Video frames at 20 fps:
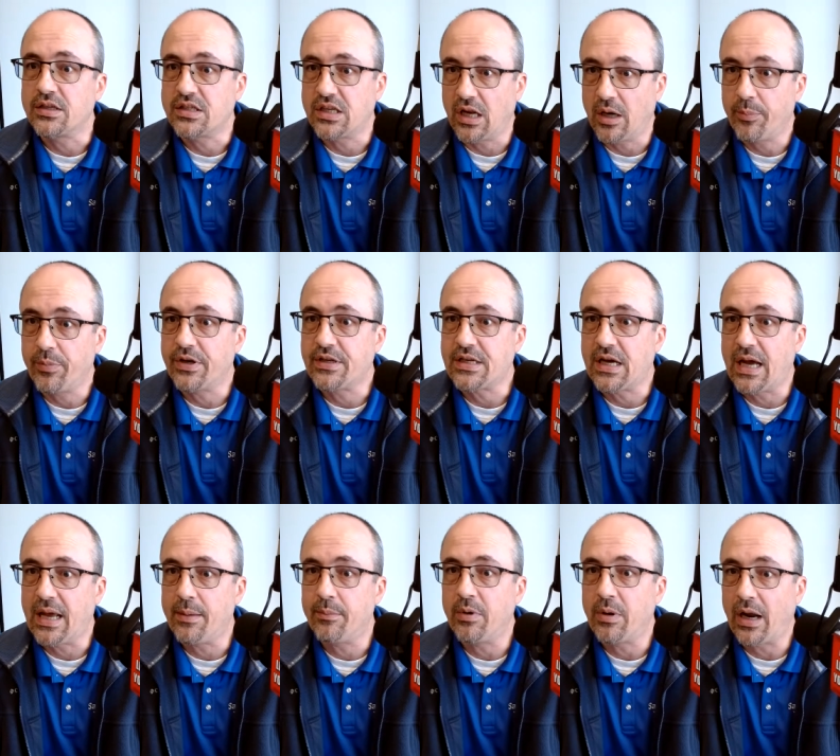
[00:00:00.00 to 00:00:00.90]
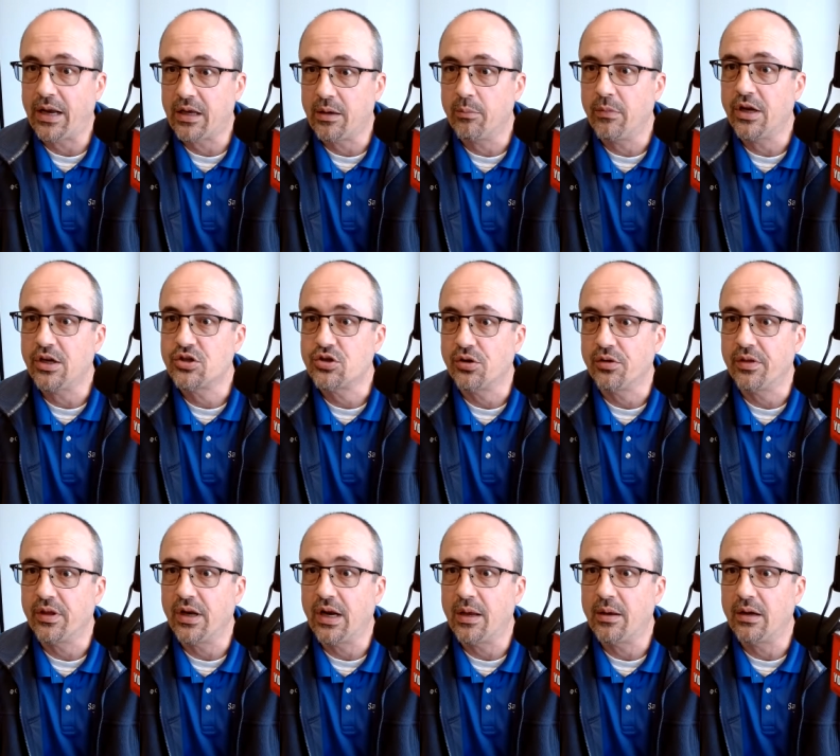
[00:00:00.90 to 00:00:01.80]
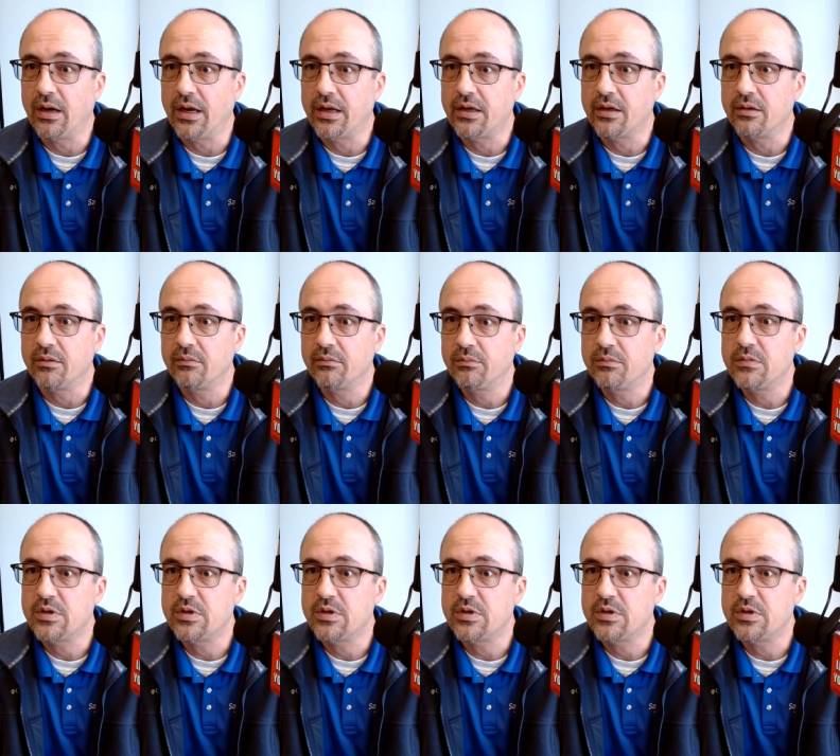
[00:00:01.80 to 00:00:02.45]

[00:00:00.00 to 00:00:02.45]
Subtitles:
set up a time, and I can make sure that I can